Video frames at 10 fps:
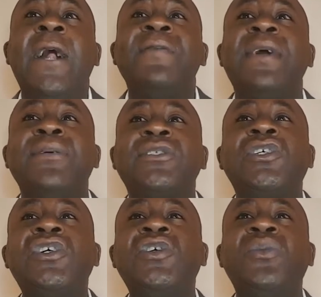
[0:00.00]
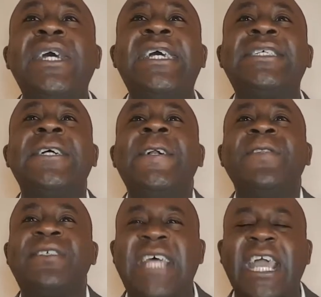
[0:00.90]
Number two is
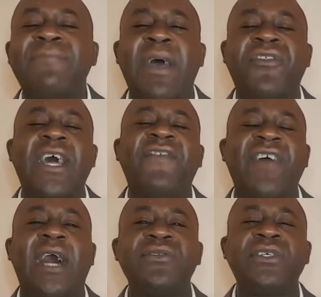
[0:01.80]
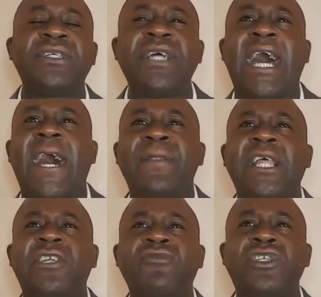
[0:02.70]
the second method I found to
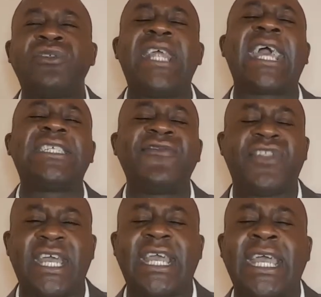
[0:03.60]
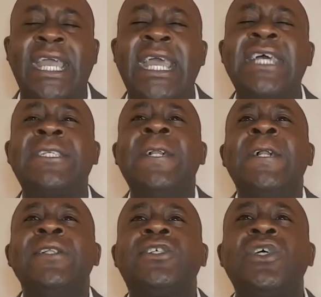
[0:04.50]
literally reduce negative thinking is
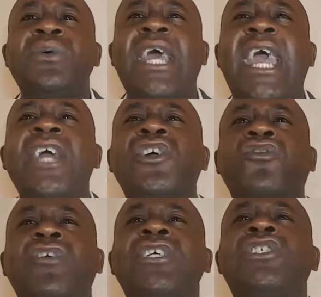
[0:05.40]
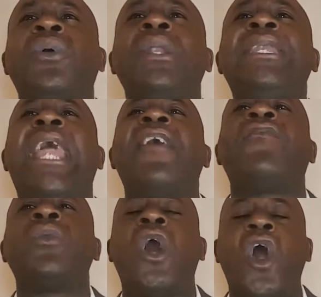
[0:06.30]
to increase your
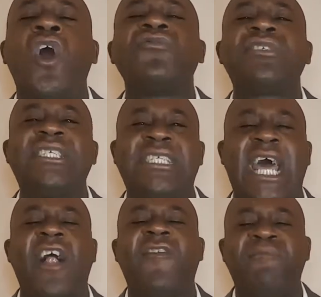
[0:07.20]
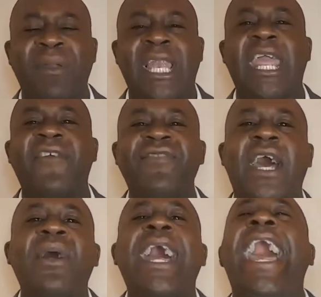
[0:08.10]
level of self-belief.
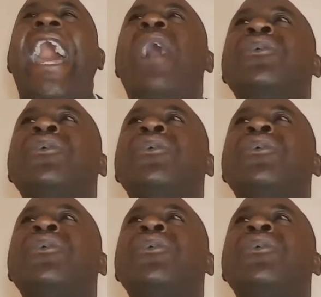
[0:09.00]
Now, how